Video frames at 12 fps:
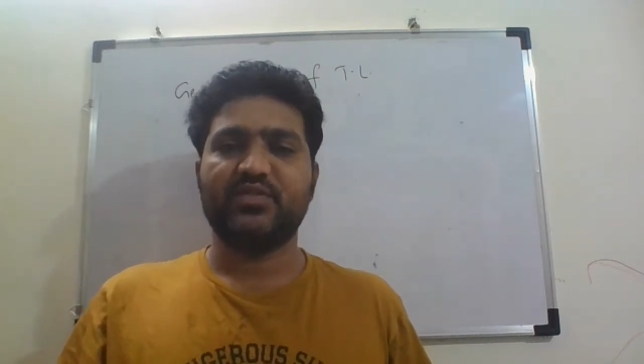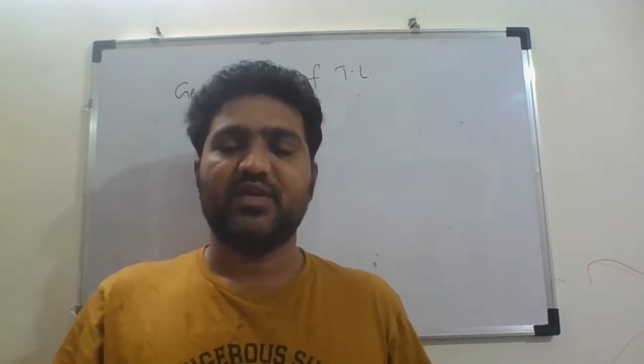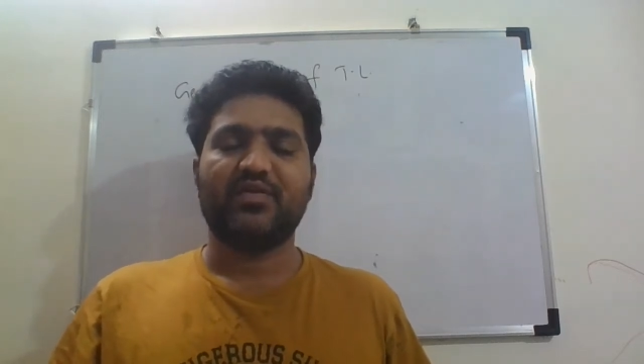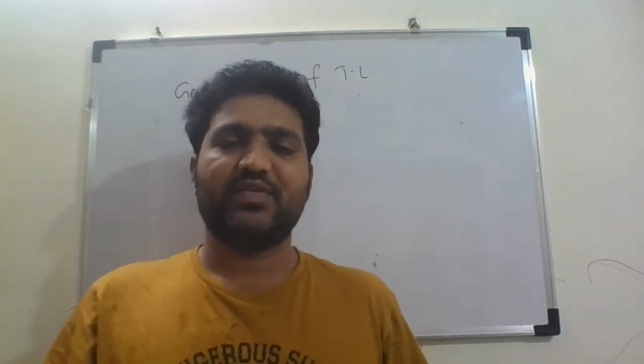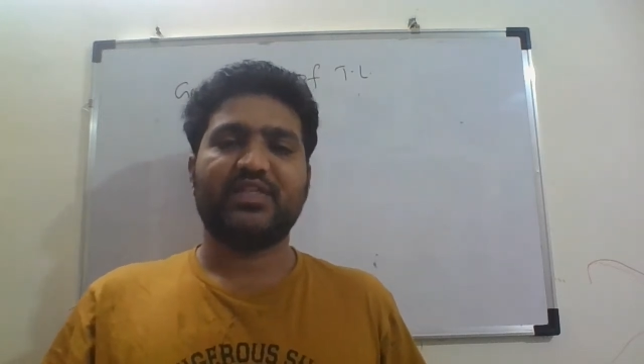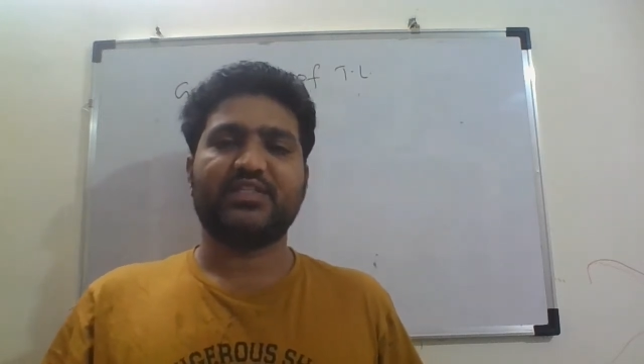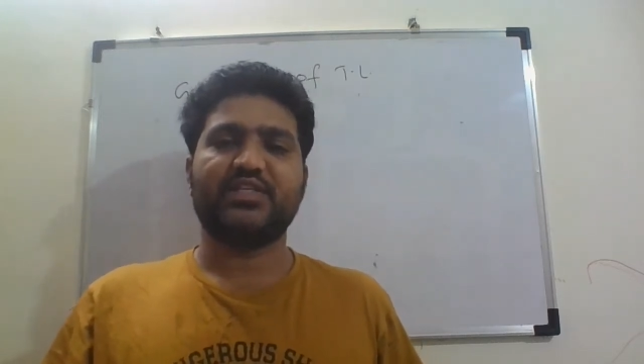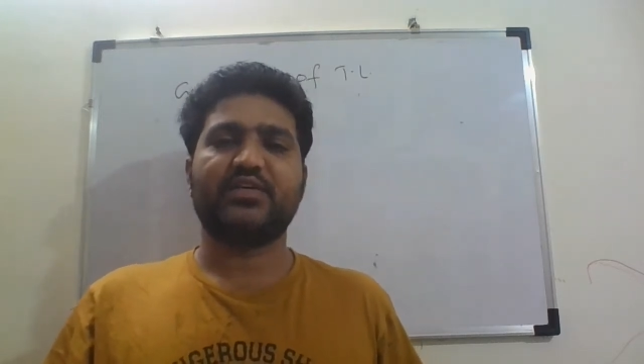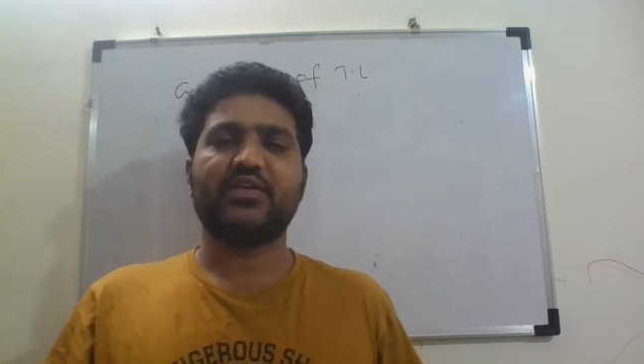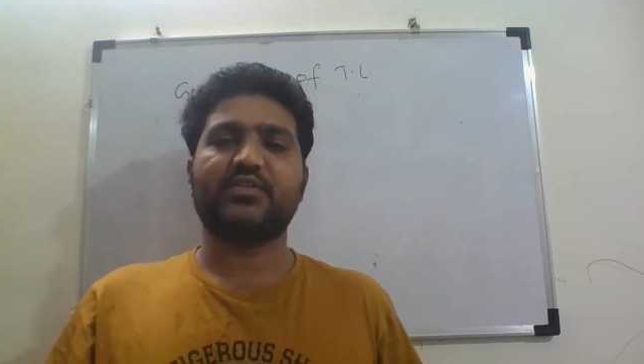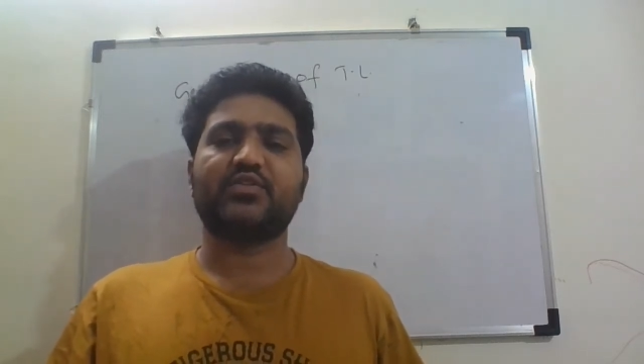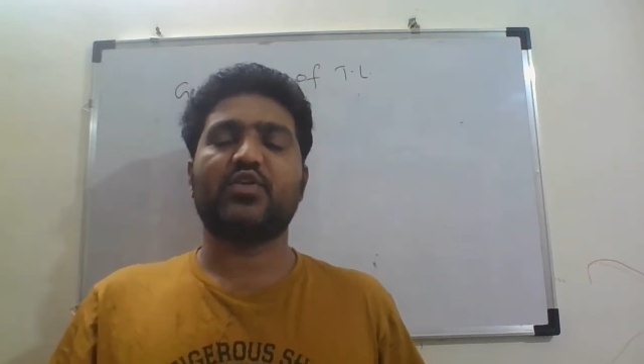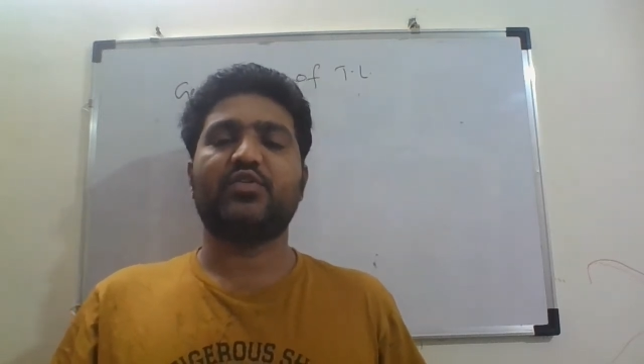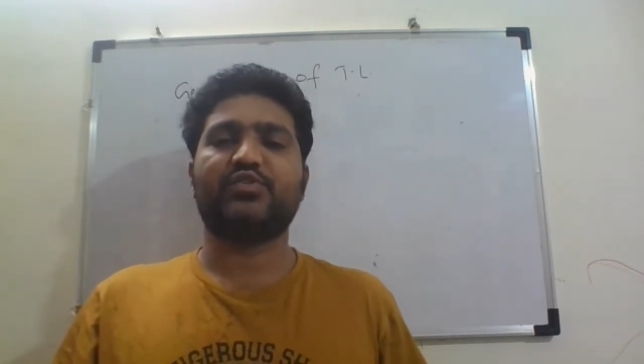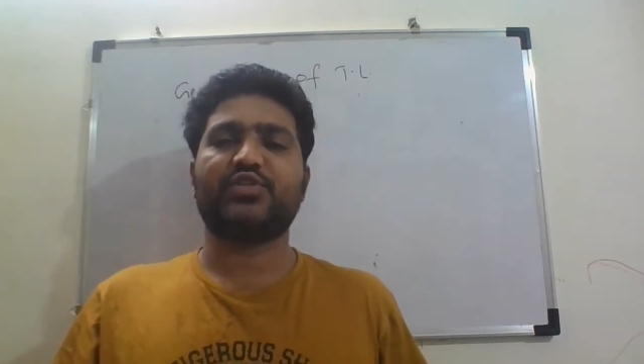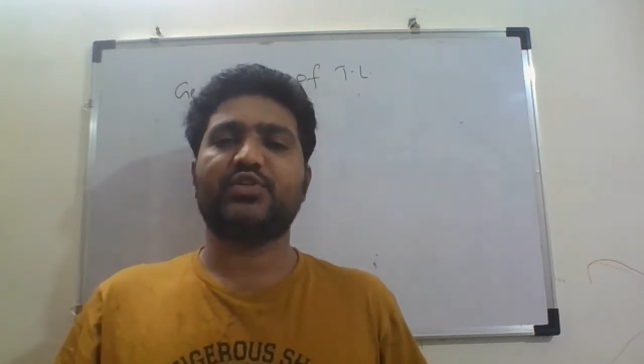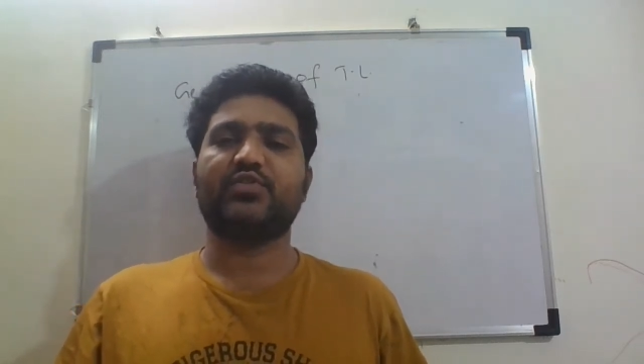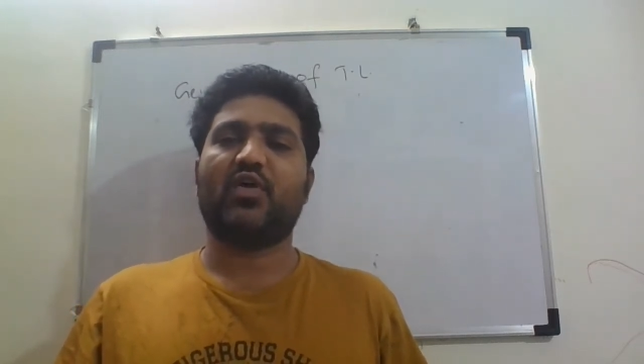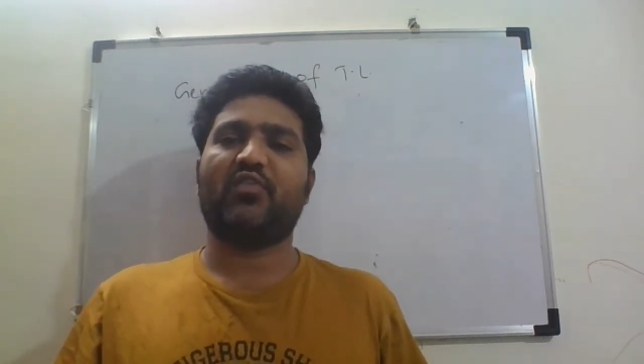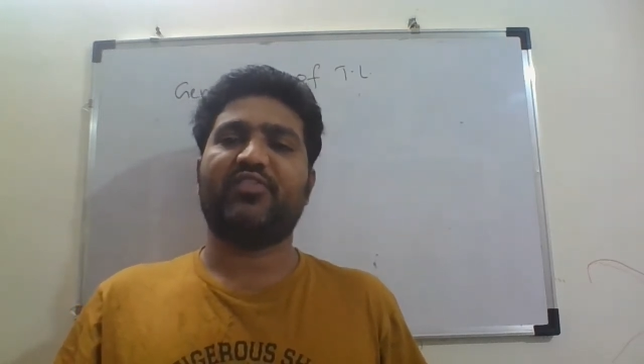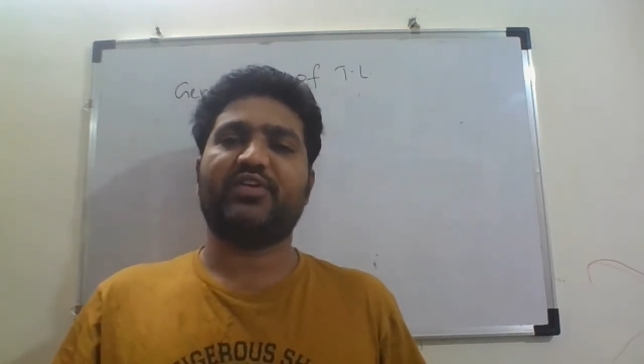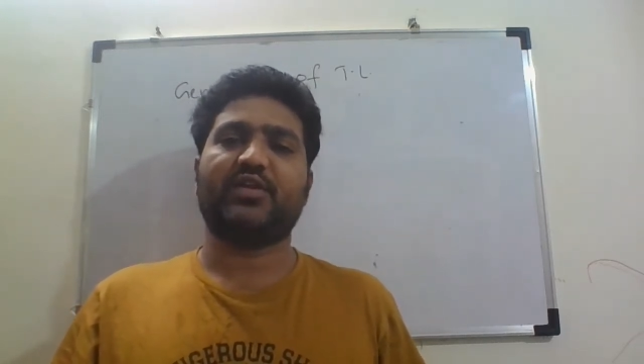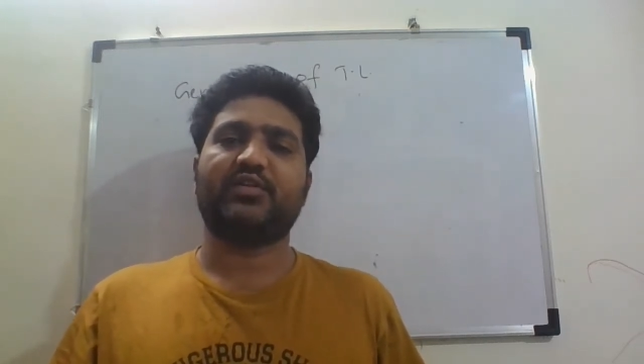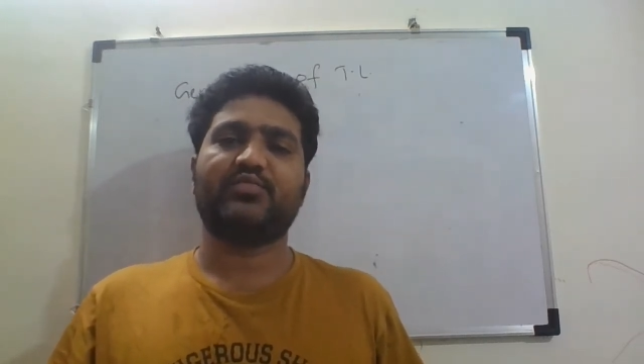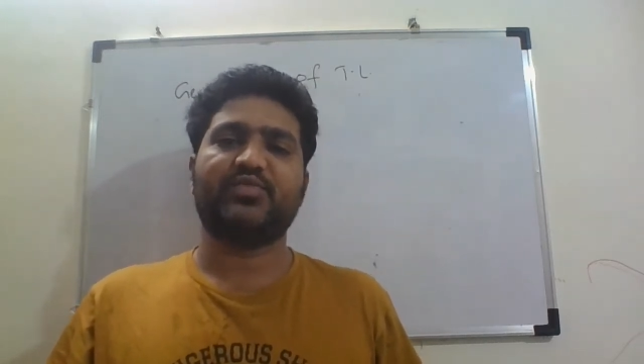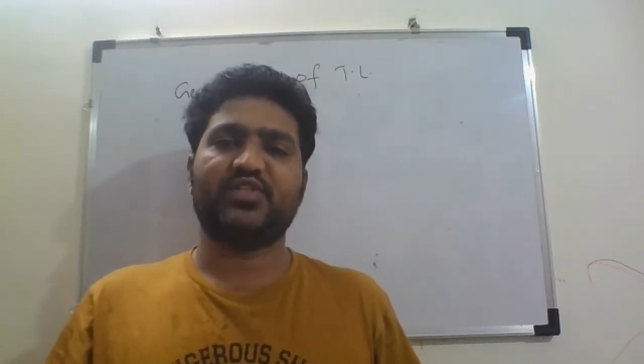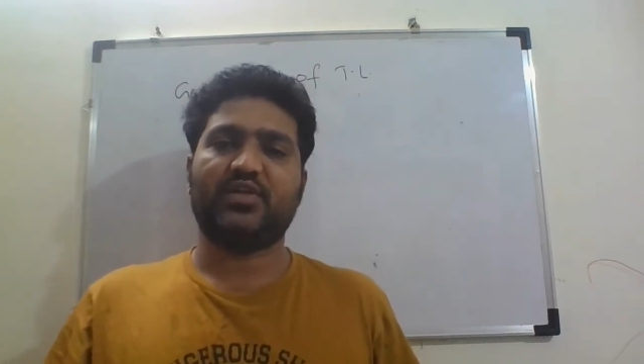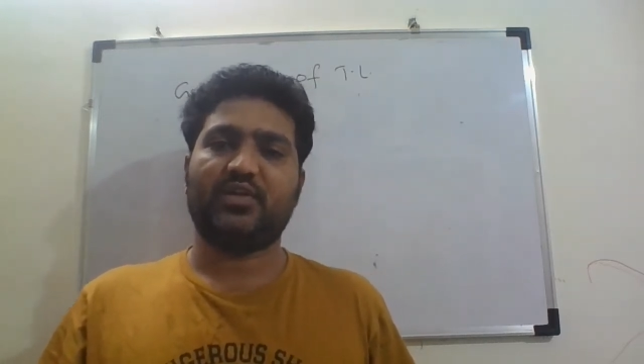with the general solution of a transmission